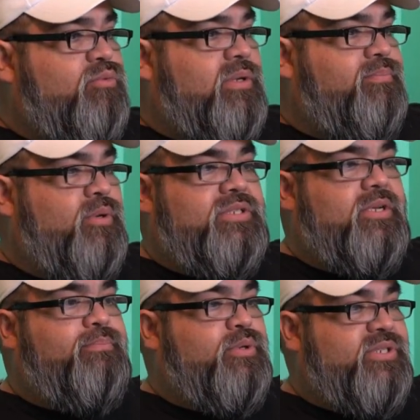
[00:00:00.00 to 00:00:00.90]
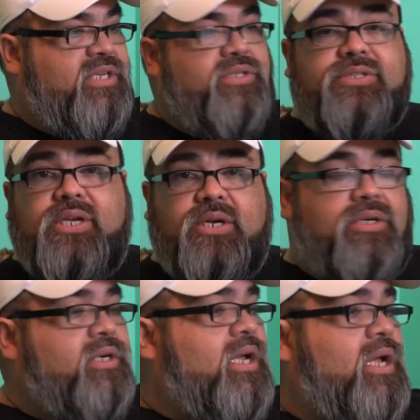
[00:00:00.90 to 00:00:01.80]
we put some procedures
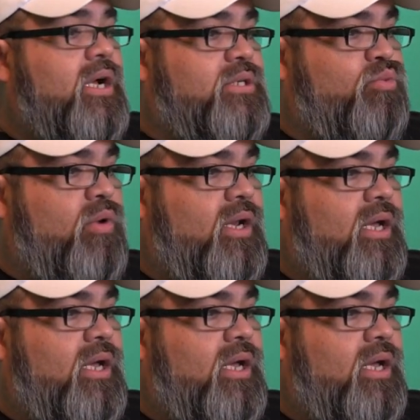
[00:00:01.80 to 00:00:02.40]
here as well